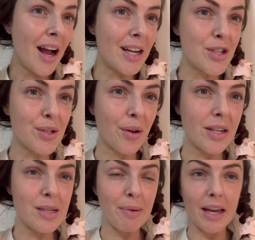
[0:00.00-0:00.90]
I just got
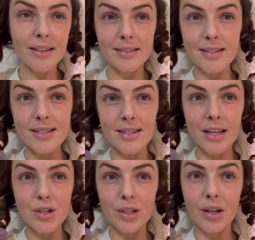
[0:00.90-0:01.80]
into bed. This is
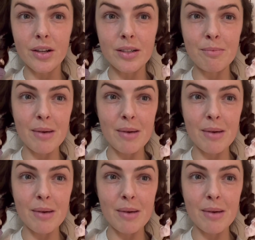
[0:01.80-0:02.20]
such a look.